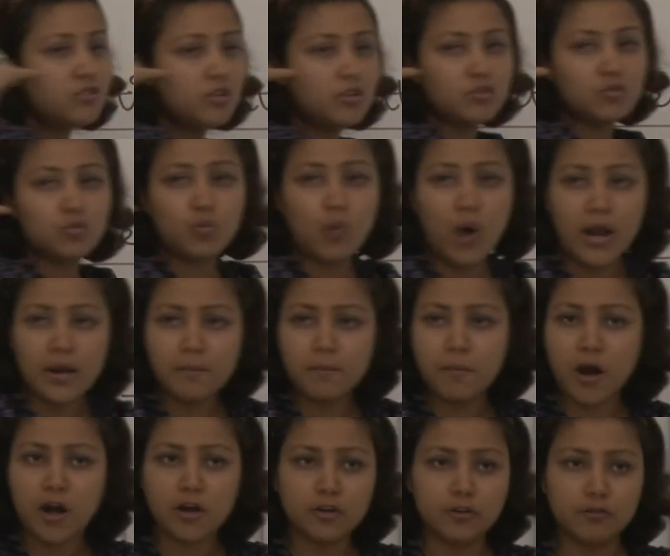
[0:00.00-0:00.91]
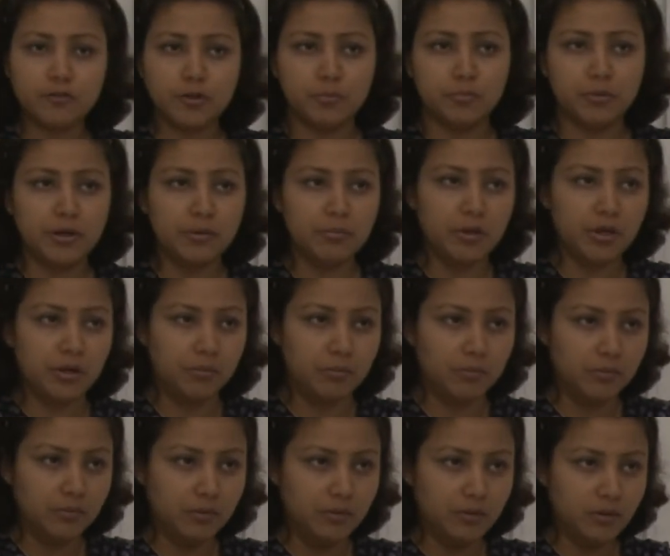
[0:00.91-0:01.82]
just one part of the premium.
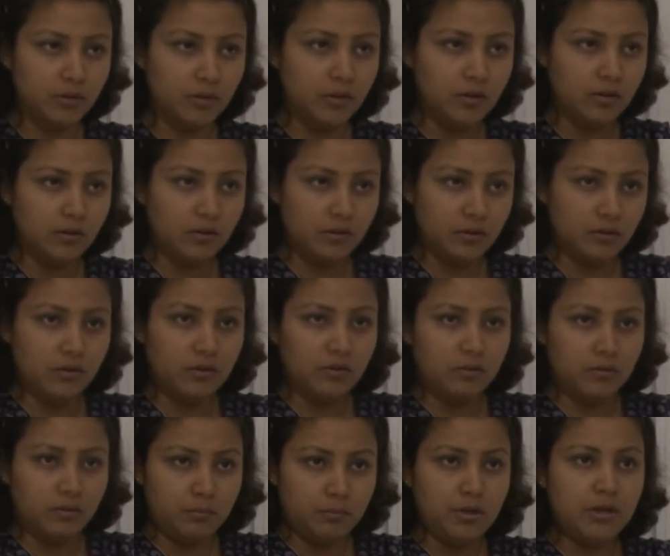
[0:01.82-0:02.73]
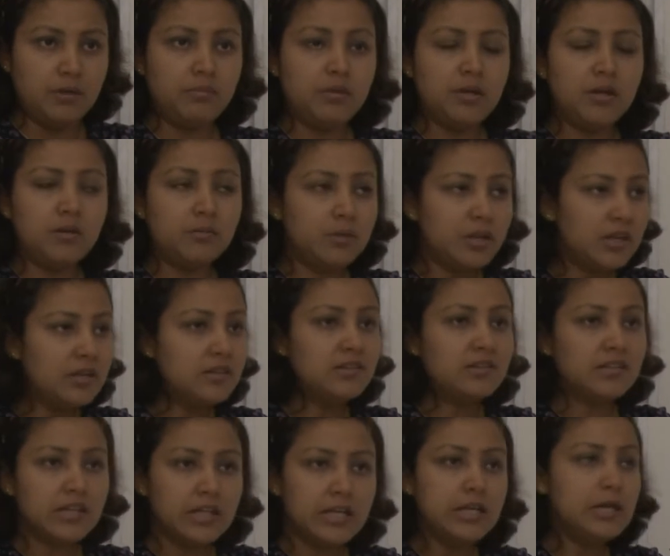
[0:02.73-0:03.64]
Premium
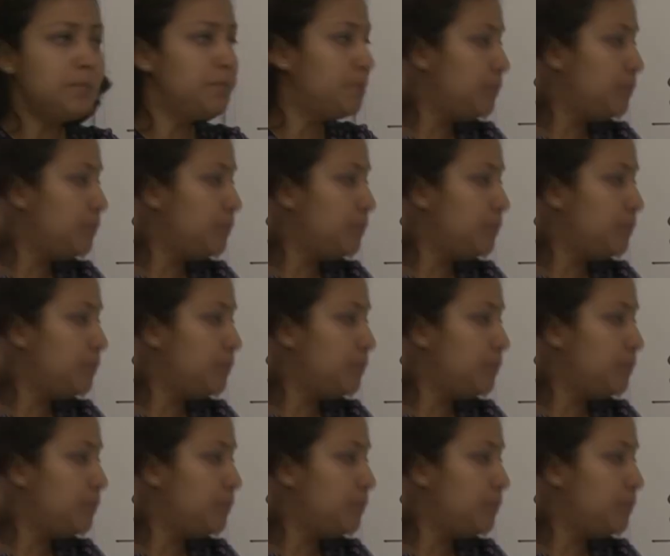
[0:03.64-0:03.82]
is E